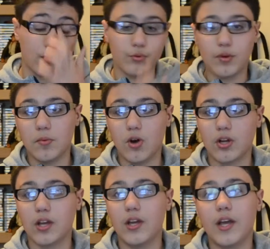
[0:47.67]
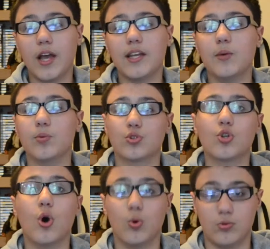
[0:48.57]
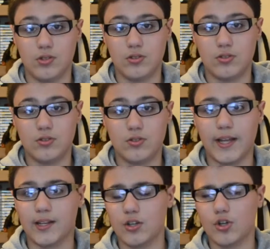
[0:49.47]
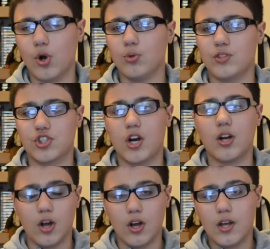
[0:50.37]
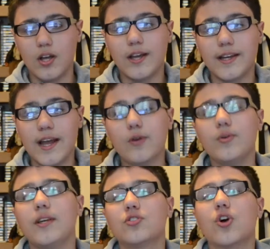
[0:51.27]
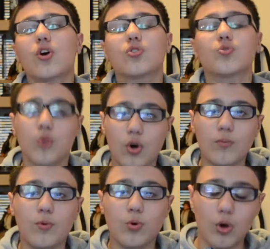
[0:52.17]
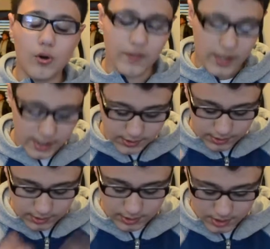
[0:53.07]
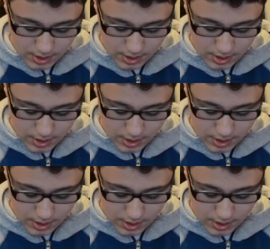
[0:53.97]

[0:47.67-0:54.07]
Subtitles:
Grimlock, and he was gold, like a goldish color. Now he's got chrome all over his